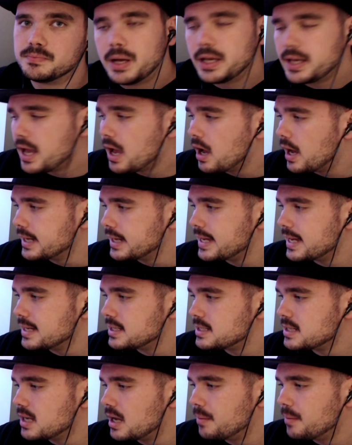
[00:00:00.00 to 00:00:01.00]
But yeah, I
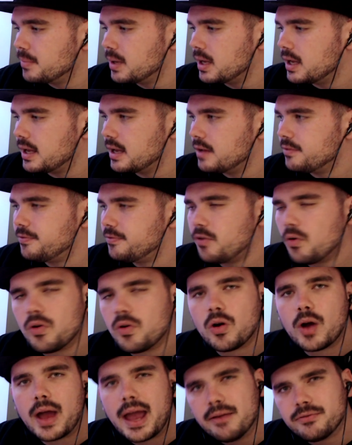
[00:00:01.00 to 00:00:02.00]
guess um,
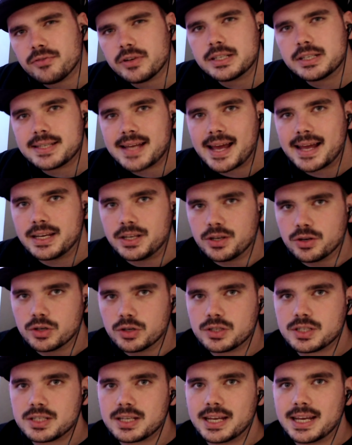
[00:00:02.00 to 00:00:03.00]
for everyday
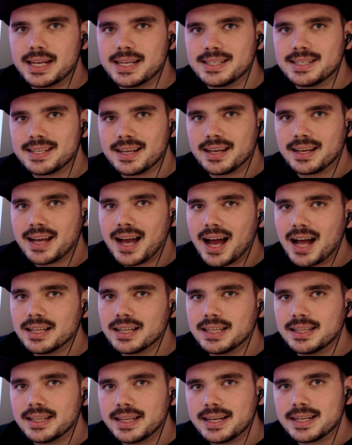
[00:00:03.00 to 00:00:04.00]
use, is
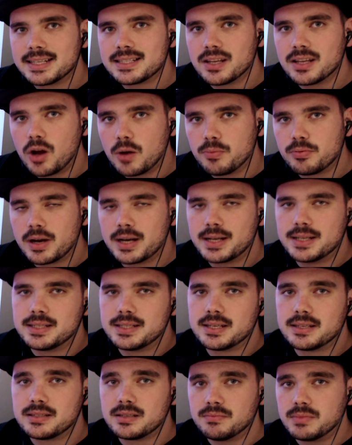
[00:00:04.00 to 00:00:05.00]
Kali Linux an operating
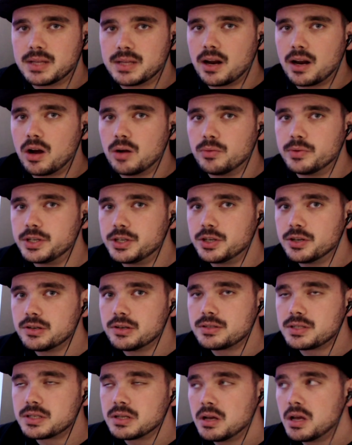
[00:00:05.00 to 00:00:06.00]
system that I would
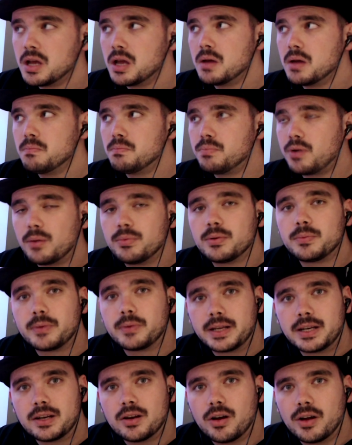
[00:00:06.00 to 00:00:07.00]
use?
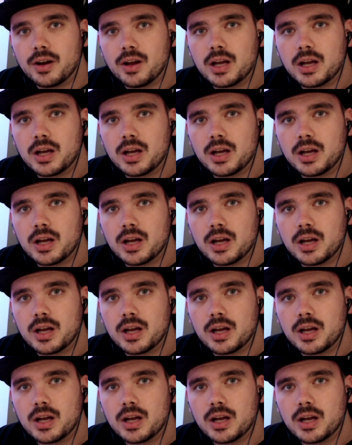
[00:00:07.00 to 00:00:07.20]
Probably not.